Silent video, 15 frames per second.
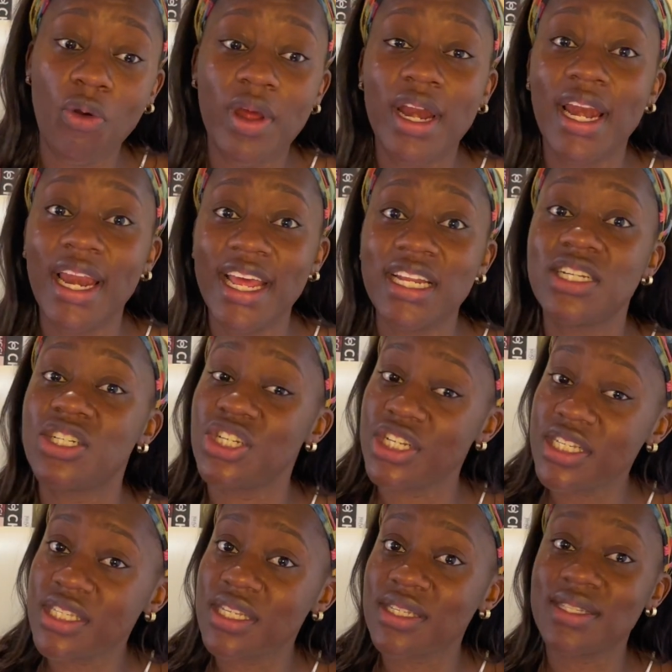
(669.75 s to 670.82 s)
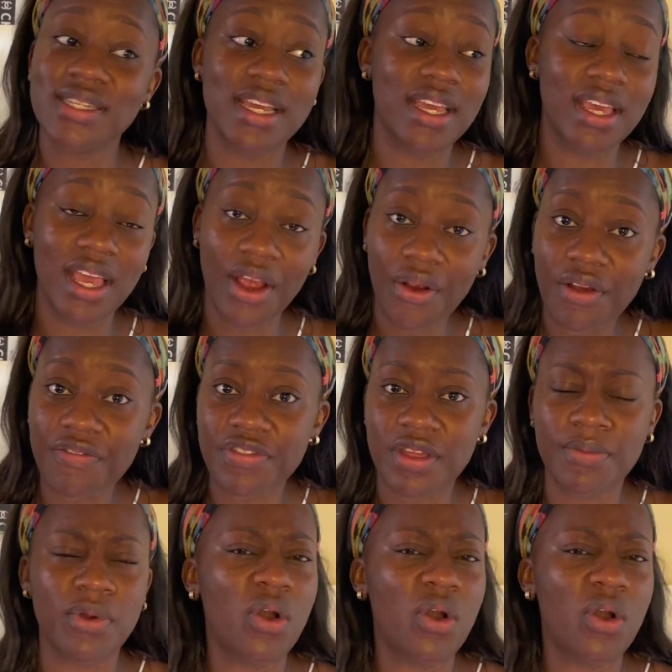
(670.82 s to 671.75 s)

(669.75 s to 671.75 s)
and let Jesus take care of them.